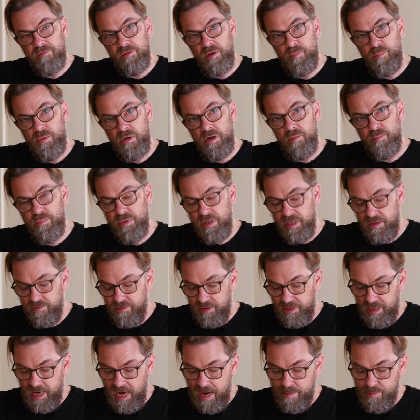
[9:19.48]
of the bottom plate of
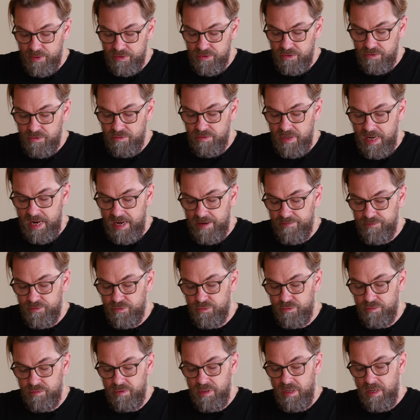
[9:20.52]
the camera, so you don't have
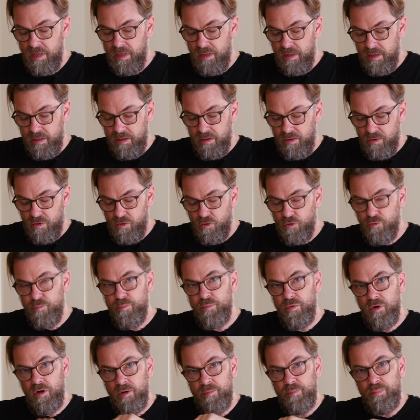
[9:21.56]
to
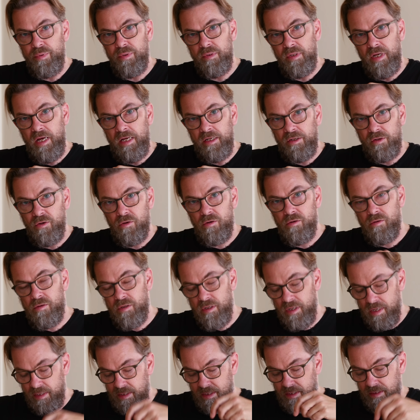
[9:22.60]
open up a
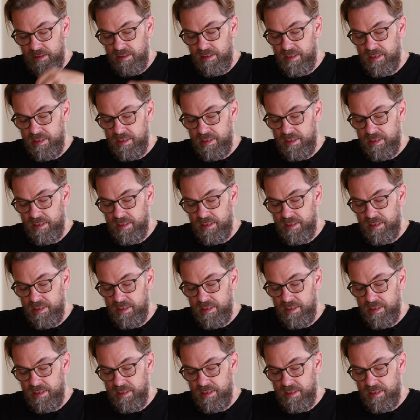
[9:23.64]
door and then